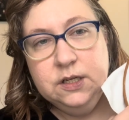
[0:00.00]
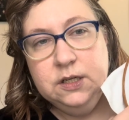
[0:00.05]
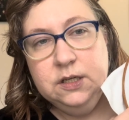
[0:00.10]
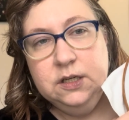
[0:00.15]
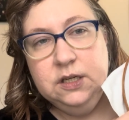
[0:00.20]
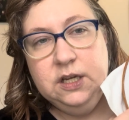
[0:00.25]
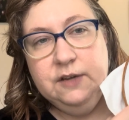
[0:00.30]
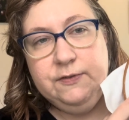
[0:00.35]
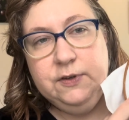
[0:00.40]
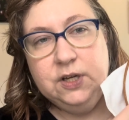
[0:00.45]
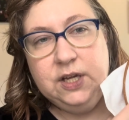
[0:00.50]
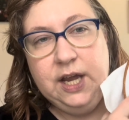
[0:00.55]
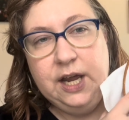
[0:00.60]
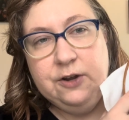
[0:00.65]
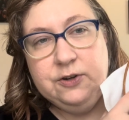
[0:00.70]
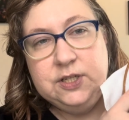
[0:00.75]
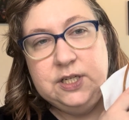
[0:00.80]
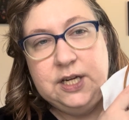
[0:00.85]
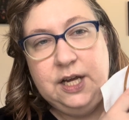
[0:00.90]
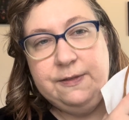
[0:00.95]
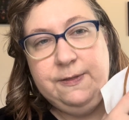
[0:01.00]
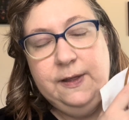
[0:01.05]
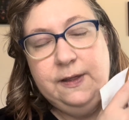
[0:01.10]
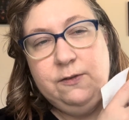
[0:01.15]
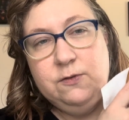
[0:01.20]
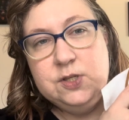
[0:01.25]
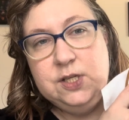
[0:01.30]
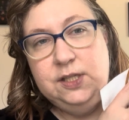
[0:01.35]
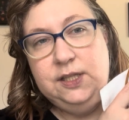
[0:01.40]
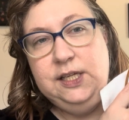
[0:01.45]
If you count it, I think
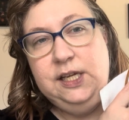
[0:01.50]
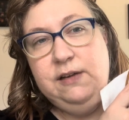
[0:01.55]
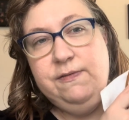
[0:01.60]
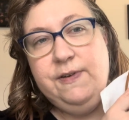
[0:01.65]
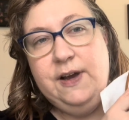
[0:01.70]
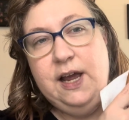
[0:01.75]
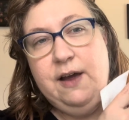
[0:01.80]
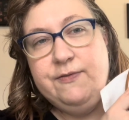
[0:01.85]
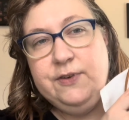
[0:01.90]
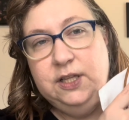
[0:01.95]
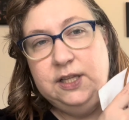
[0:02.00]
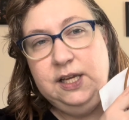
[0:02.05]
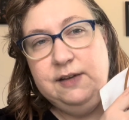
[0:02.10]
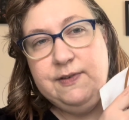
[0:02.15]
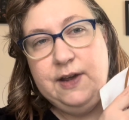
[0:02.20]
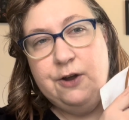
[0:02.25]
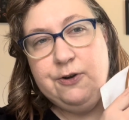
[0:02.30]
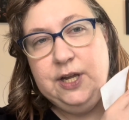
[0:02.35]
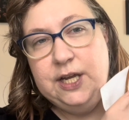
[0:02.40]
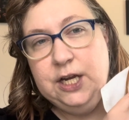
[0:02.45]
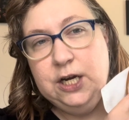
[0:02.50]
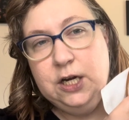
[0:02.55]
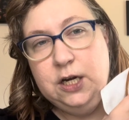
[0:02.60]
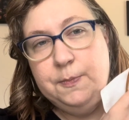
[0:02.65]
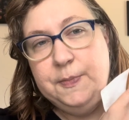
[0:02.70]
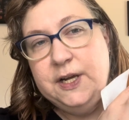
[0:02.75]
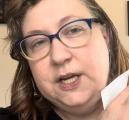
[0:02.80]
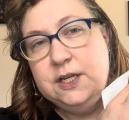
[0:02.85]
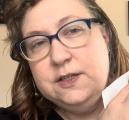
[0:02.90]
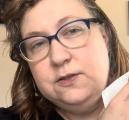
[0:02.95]
there's a leaf I have to leave out here
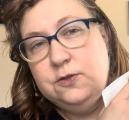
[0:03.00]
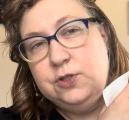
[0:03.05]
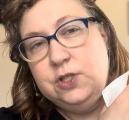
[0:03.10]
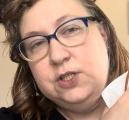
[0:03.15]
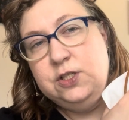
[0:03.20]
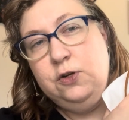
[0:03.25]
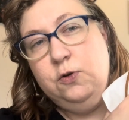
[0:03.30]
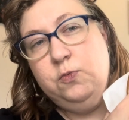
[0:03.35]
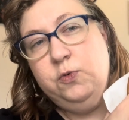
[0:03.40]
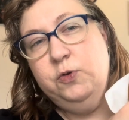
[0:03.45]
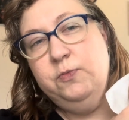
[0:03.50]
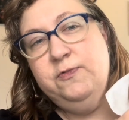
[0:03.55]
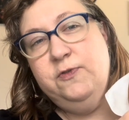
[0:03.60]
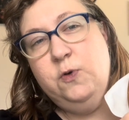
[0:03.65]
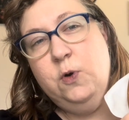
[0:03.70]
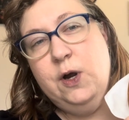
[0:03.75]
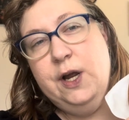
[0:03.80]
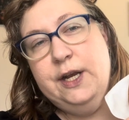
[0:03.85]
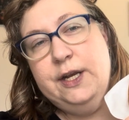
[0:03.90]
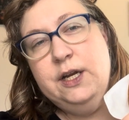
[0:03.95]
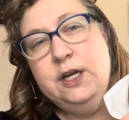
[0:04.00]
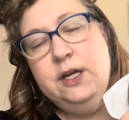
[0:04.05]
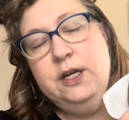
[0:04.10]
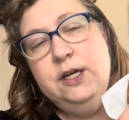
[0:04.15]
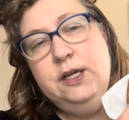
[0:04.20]
because there's just no room for it.